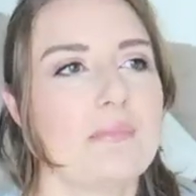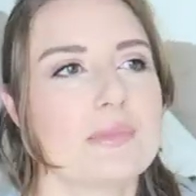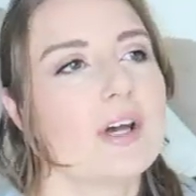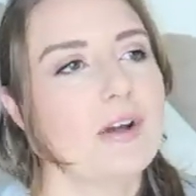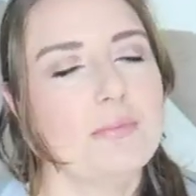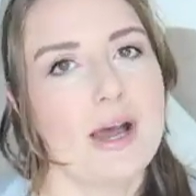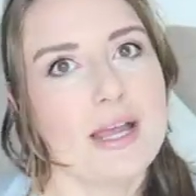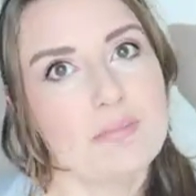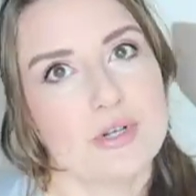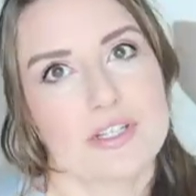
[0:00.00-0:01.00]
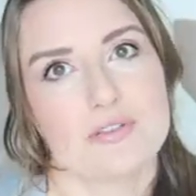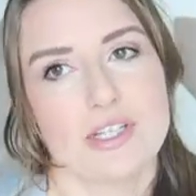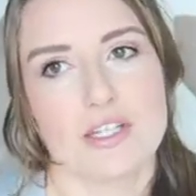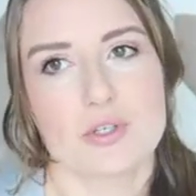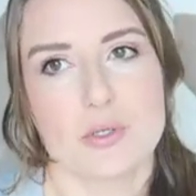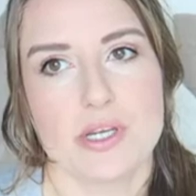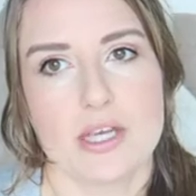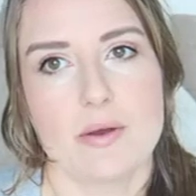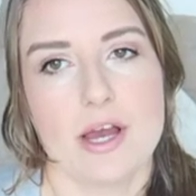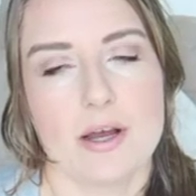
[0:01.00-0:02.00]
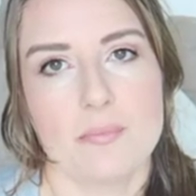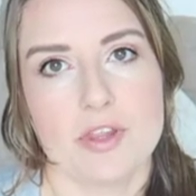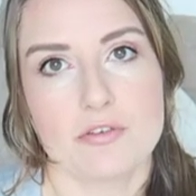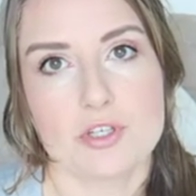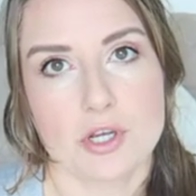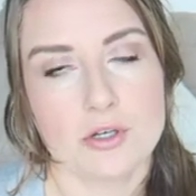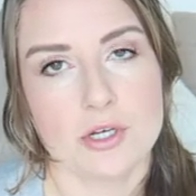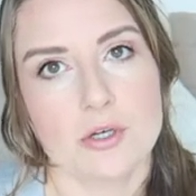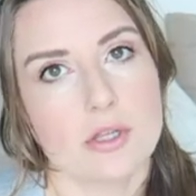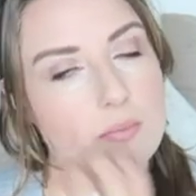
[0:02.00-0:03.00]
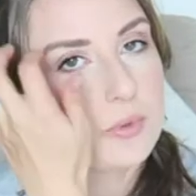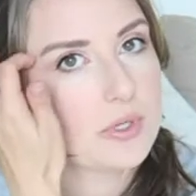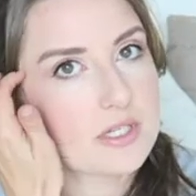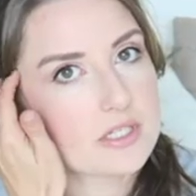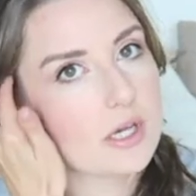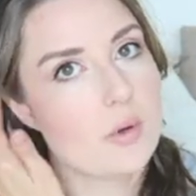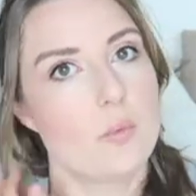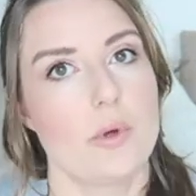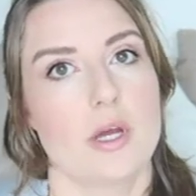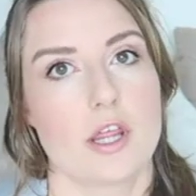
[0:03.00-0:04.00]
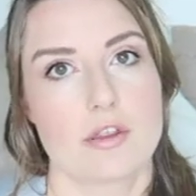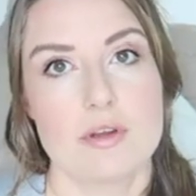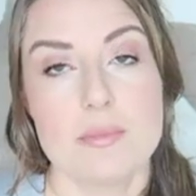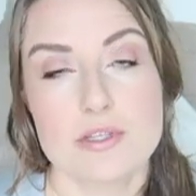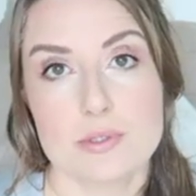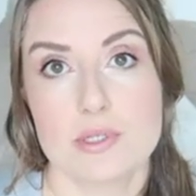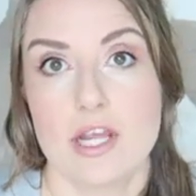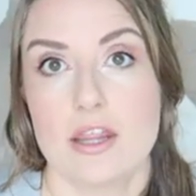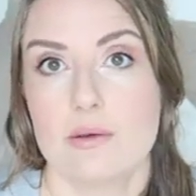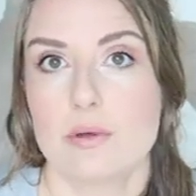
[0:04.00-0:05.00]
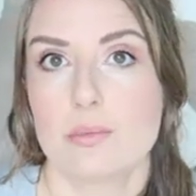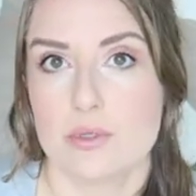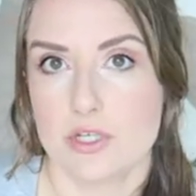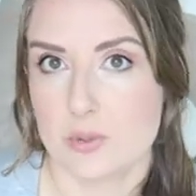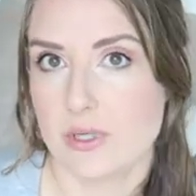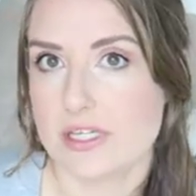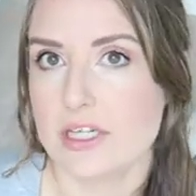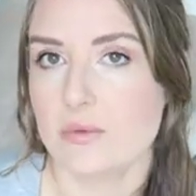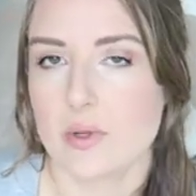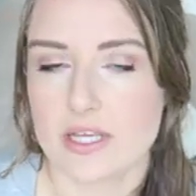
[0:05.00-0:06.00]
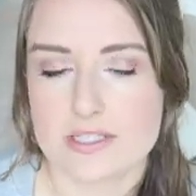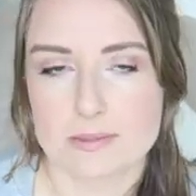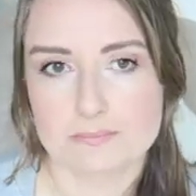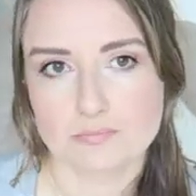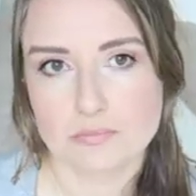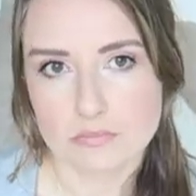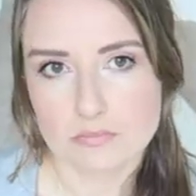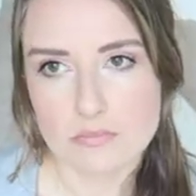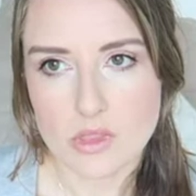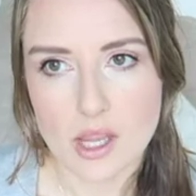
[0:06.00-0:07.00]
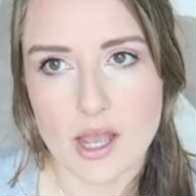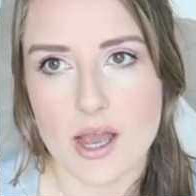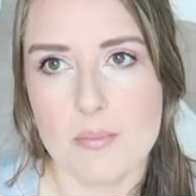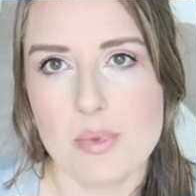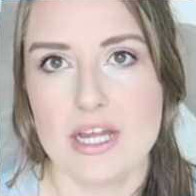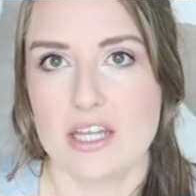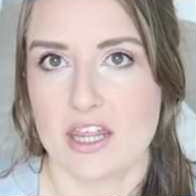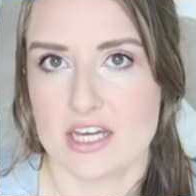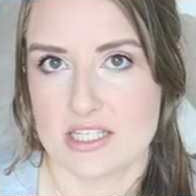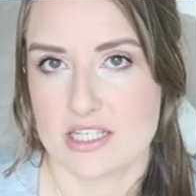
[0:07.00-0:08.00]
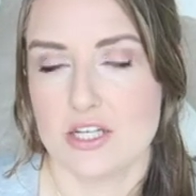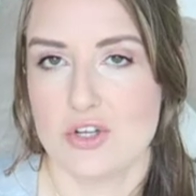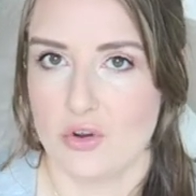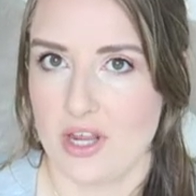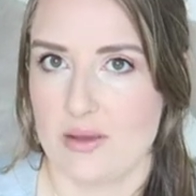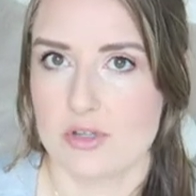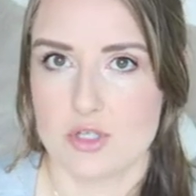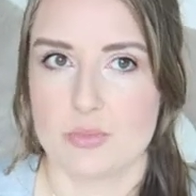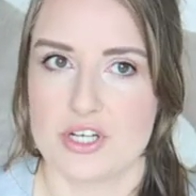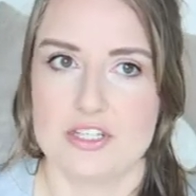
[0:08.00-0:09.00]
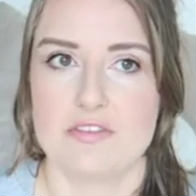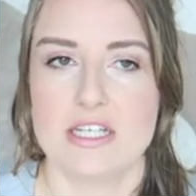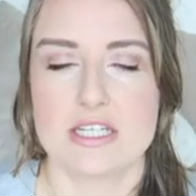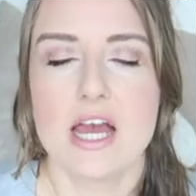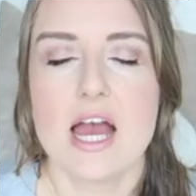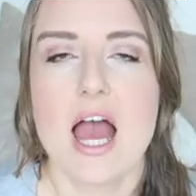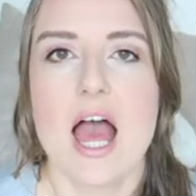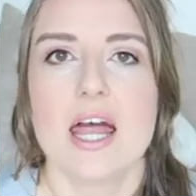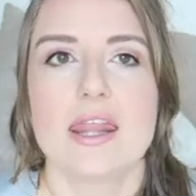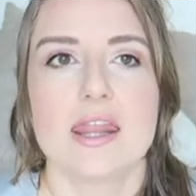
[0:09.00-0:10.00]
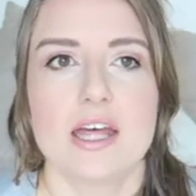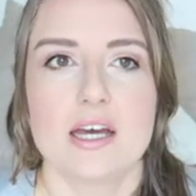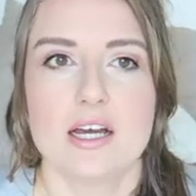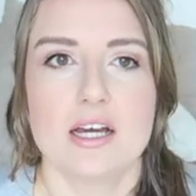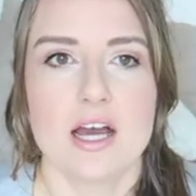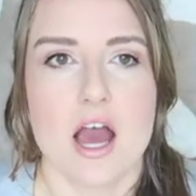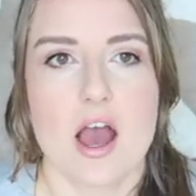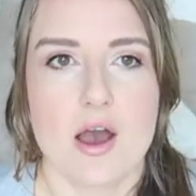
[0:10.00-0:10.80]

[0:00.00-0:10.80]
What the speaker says: So my breastfeeding journey, if you don't know, the boys were 3 months early. They were born at 28 weeks and thus not able to breastfeed. The